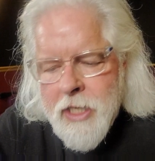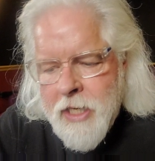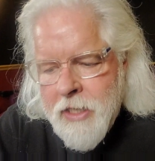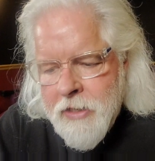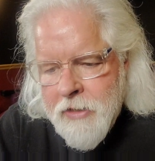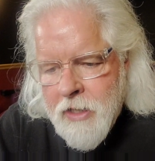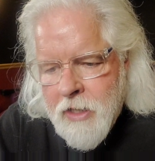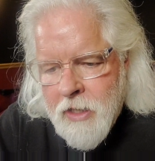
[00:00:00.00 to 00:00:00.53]

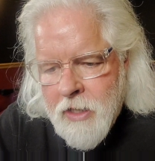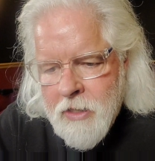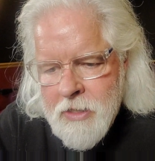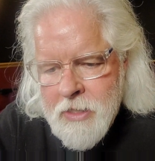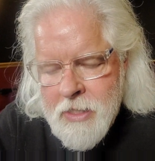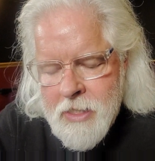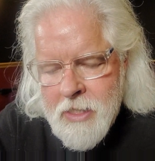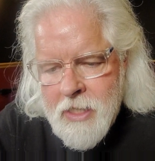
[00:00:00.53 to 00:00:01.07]
And, a
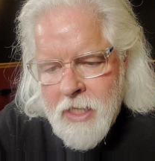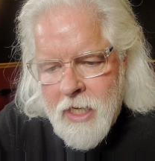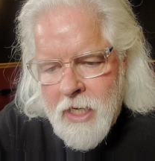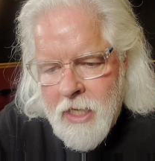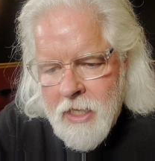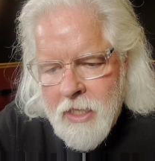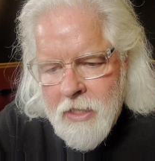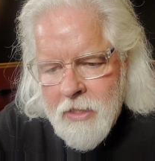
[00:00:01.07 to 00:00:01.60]

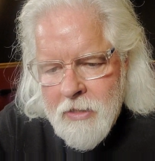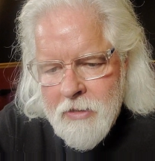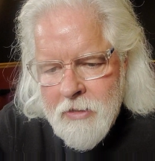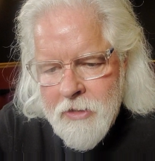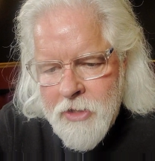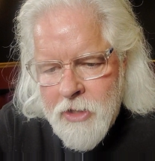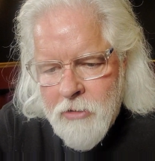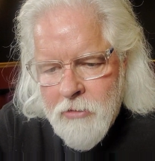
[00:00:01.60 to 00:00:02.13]

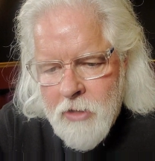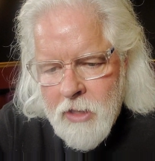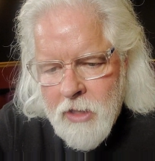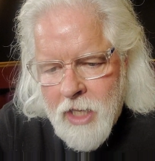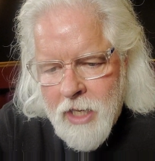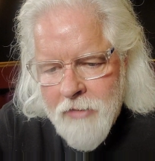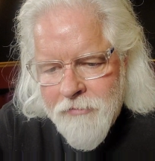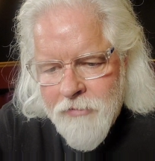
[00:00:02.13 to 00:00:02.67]

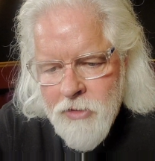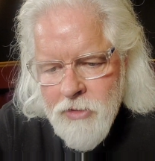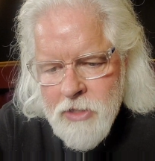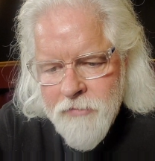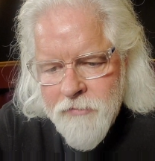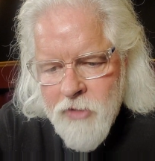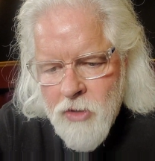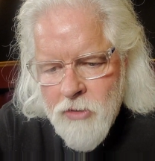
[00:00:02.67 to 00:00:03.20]
lot of folks
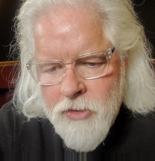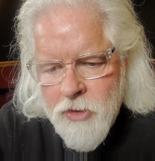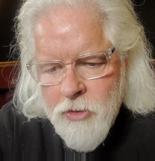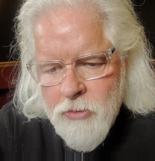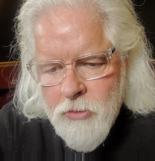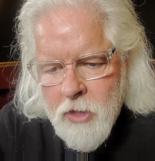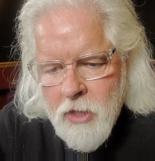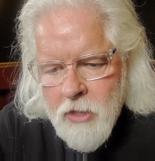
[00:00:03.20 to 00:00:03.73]
have known
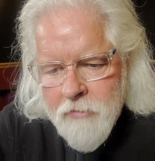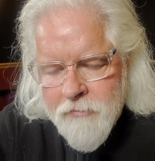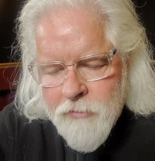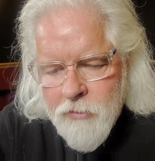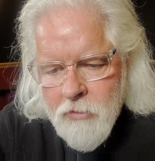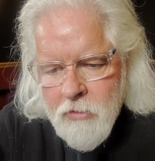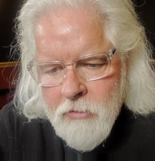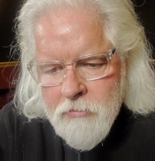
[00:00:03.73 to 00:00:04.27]
you
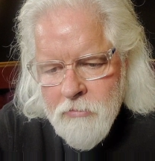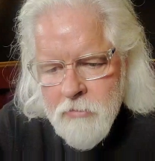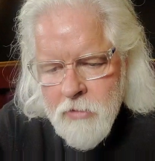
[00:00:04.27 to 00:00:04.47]
for